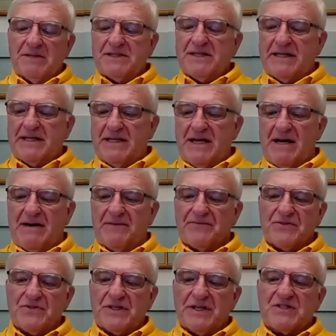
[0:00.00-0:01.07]
And I'm going to tell you
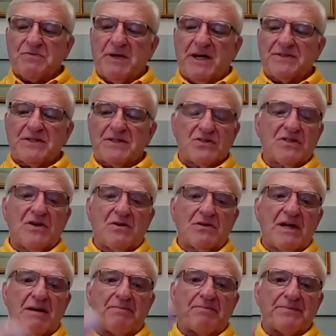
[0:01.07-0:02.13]
now, after 6 months,
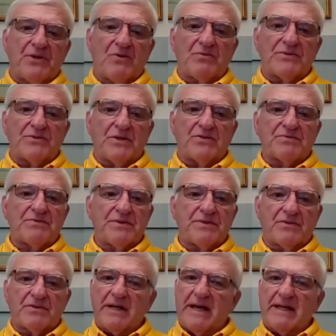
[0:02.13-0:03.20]
there's no lump,
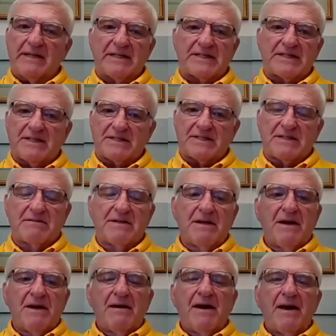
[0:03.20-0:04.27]
no ganglion
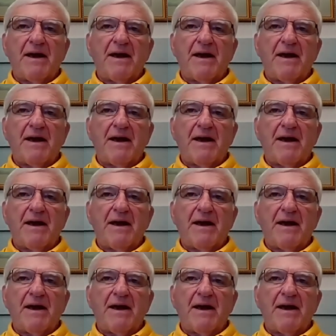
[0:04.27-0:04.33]
cyst.